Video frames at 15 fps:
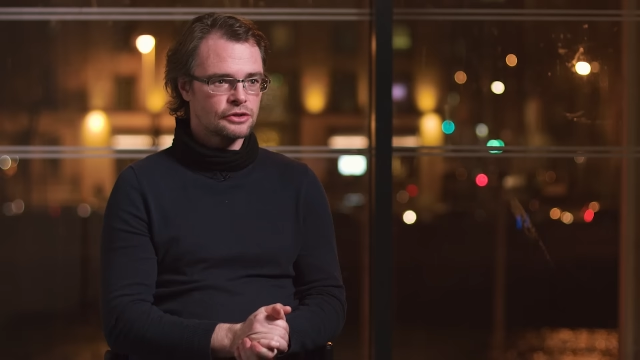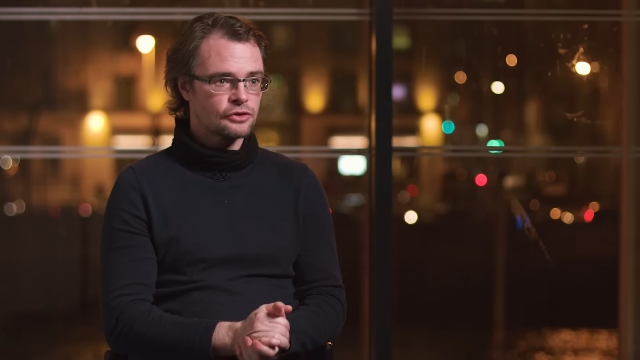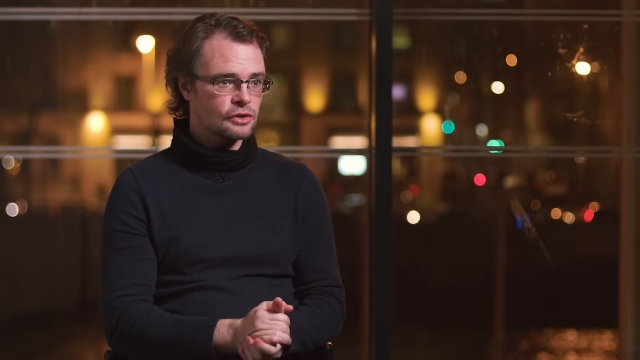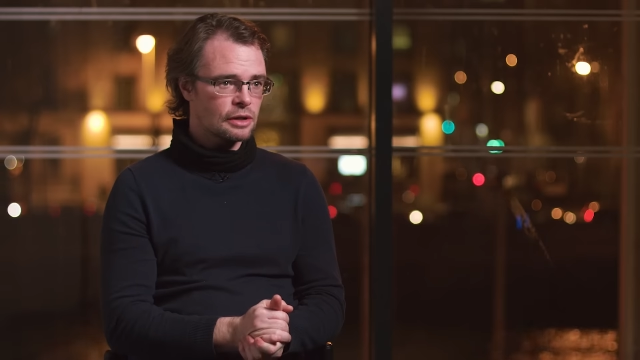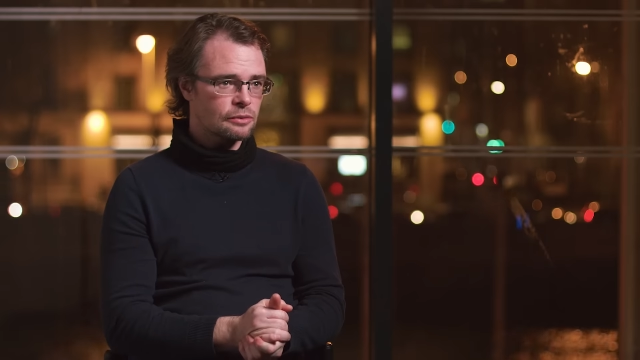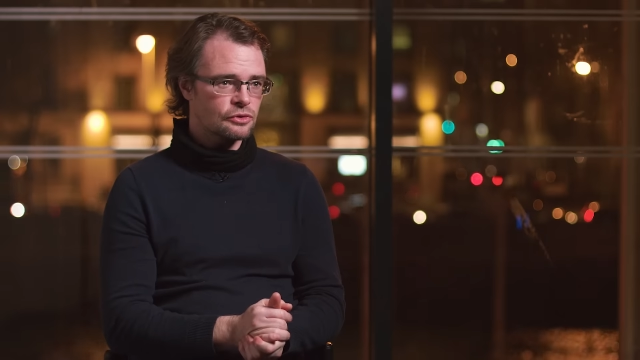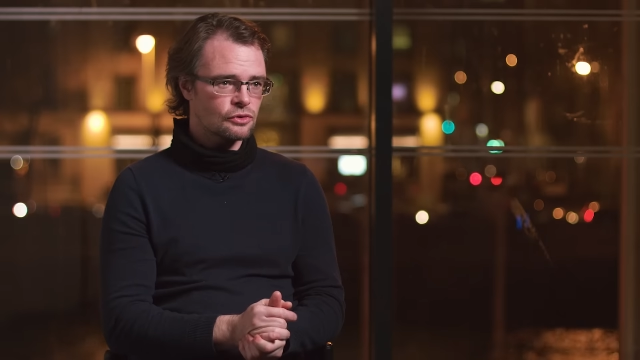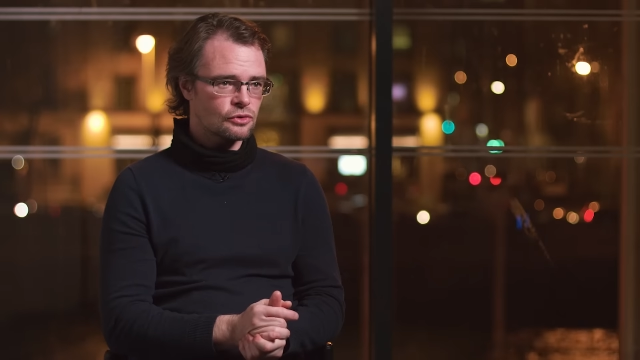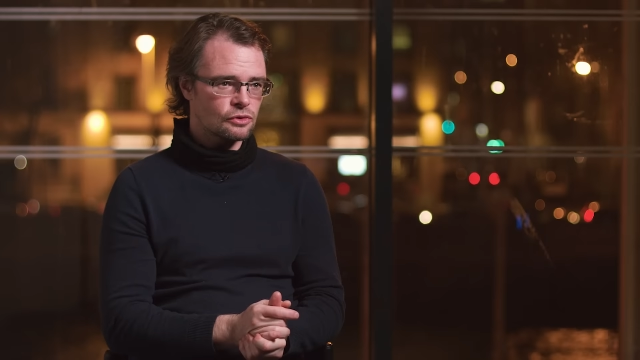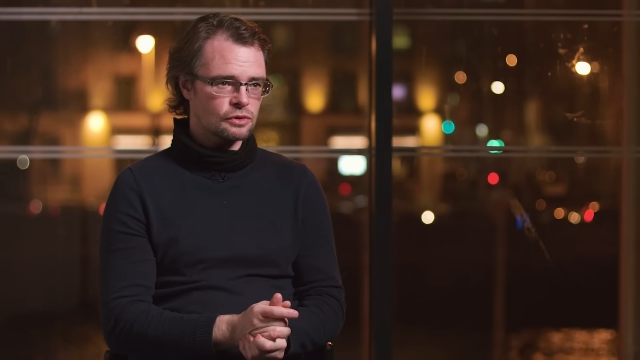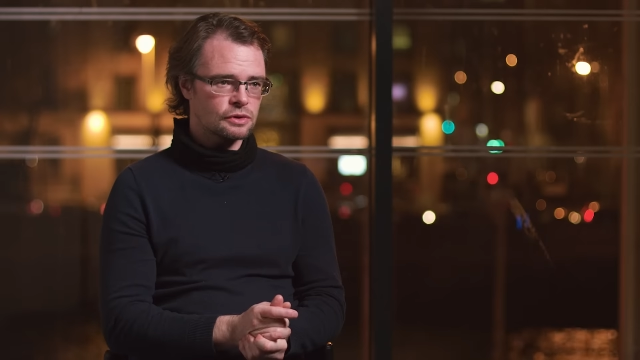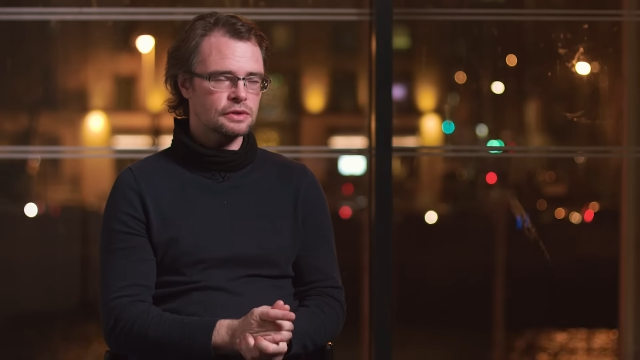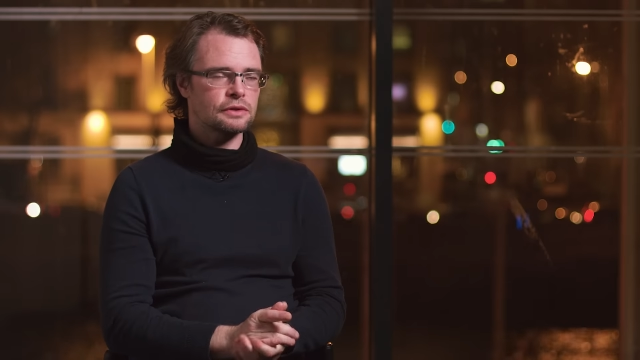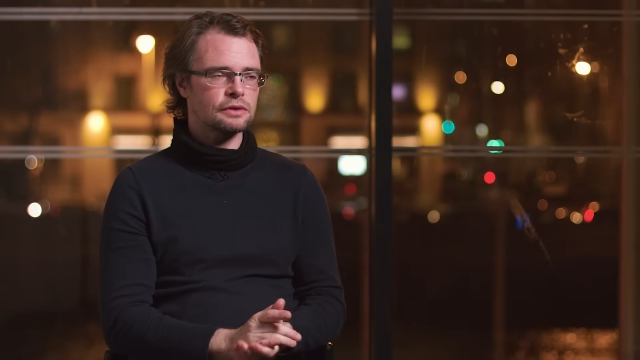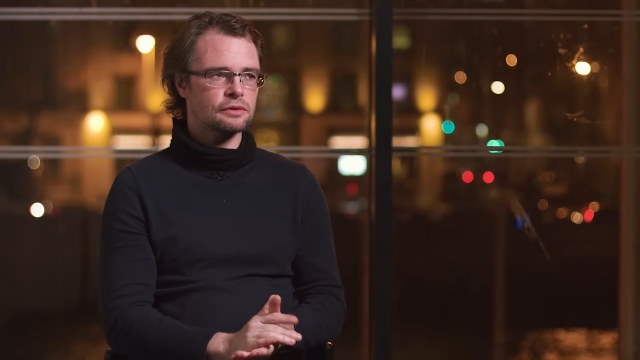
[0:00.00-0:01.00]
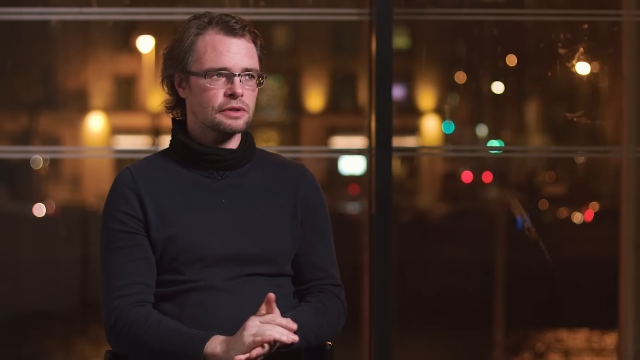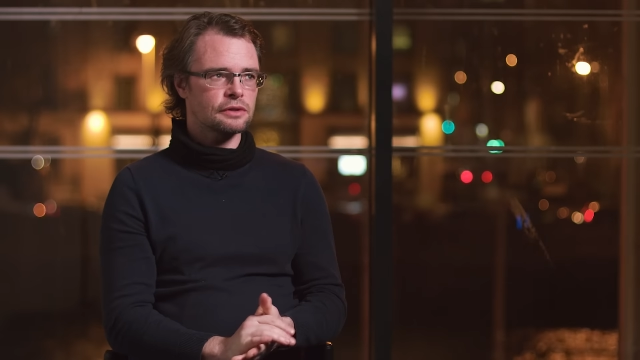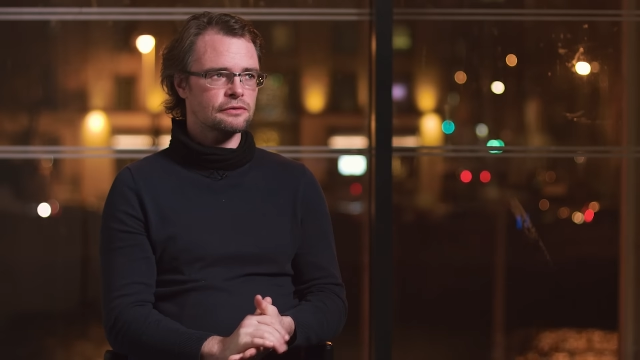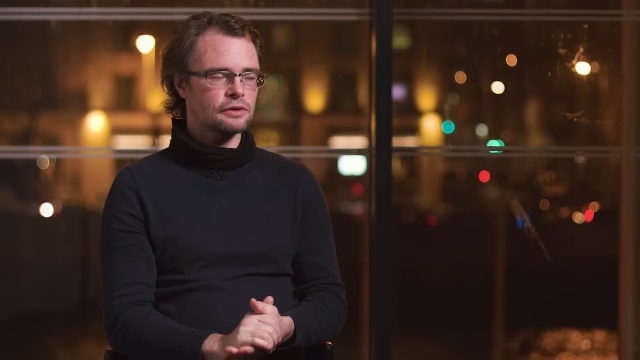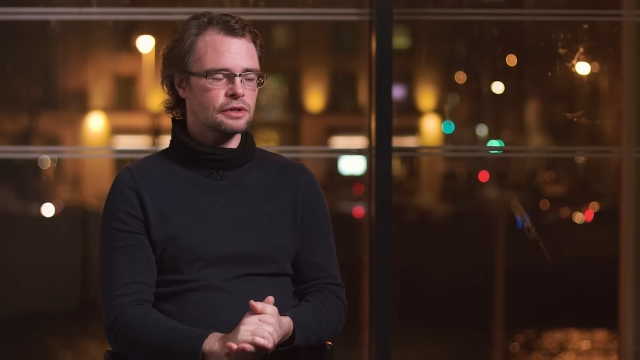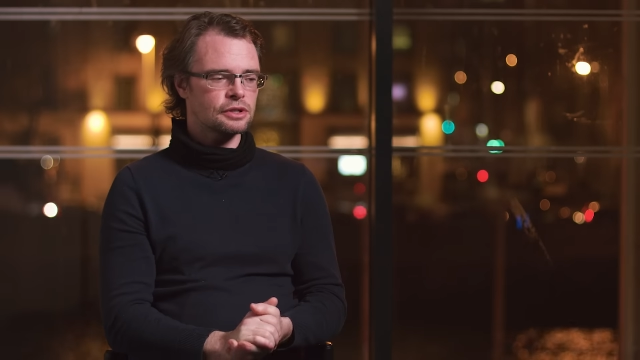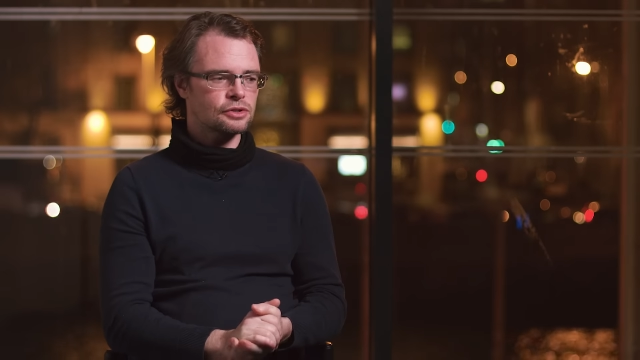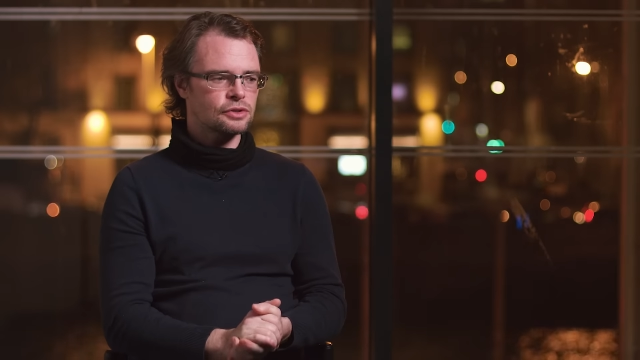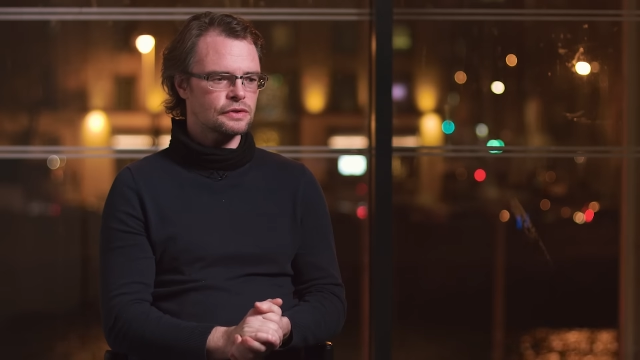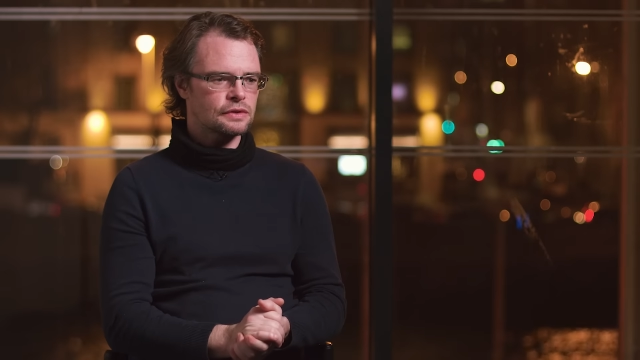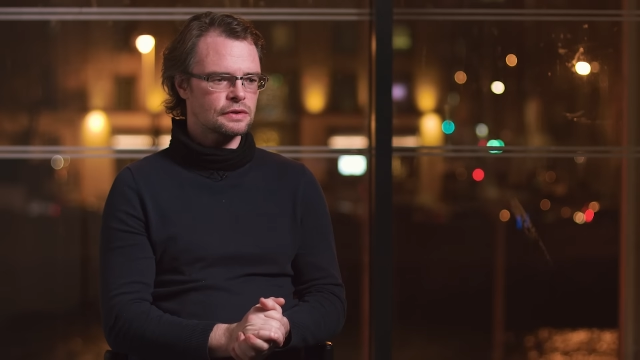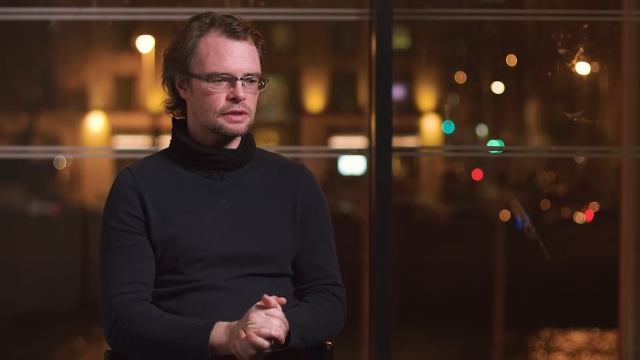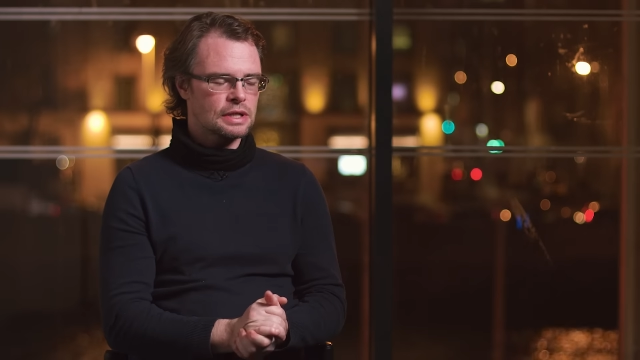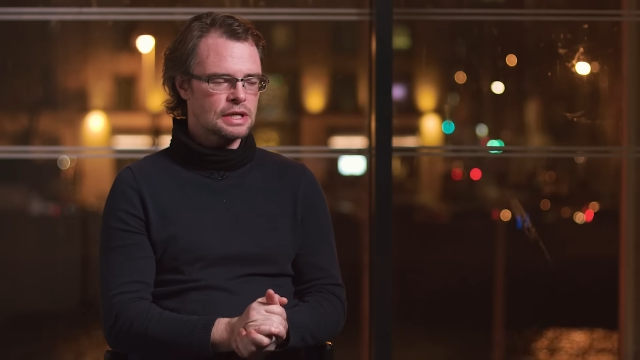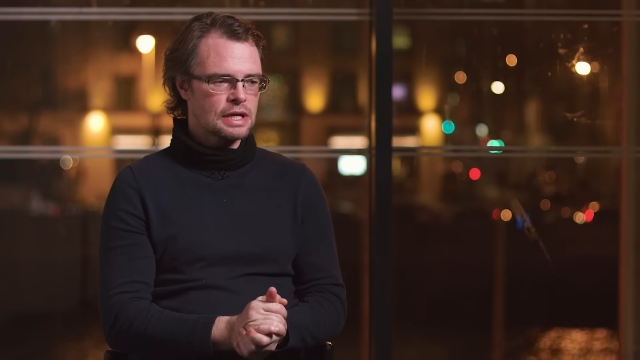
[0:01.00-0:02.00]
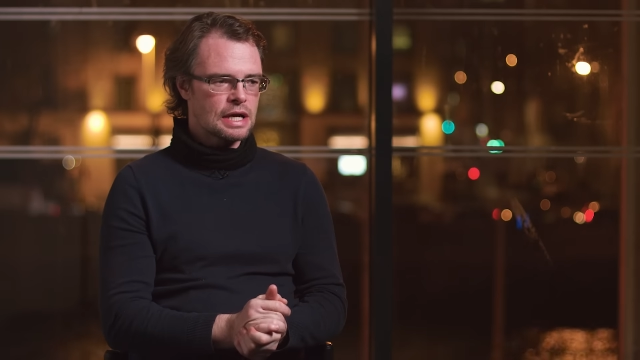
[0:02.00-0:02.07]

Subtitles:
So that was good, you know, that's very interesting.